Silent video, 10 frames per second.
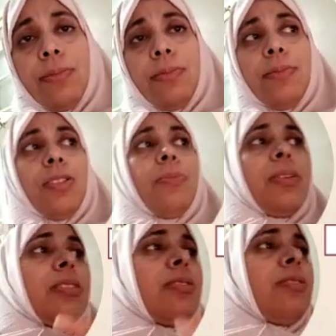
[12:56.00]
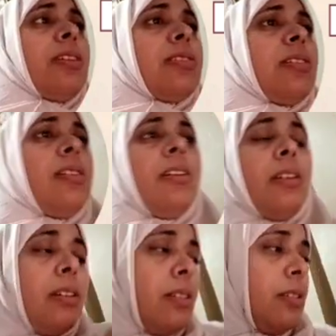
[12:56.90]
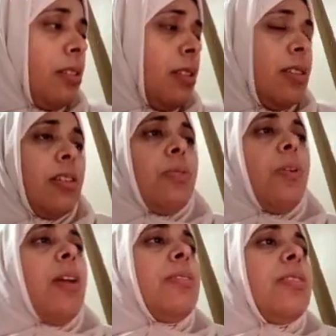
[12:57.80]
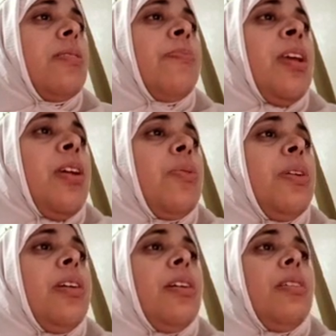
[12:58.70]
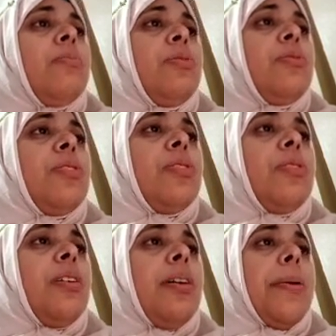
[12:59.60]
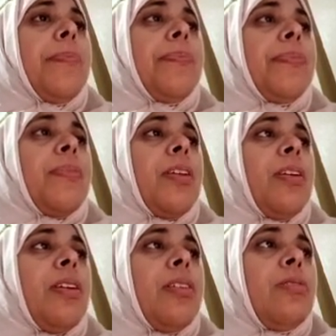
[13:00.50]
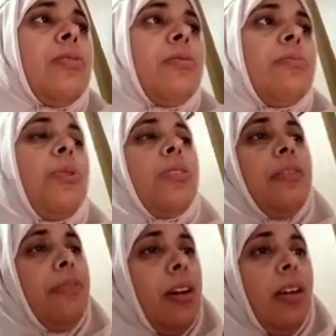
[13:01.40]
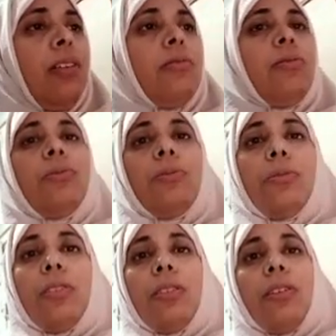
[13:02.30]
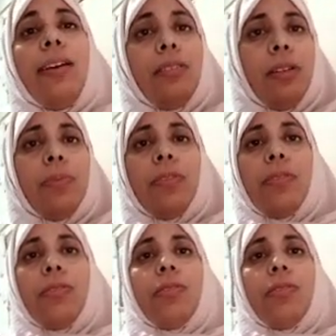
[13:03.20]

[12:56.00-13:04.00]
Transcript: So based on this, these requirements, we move to modify, to adapt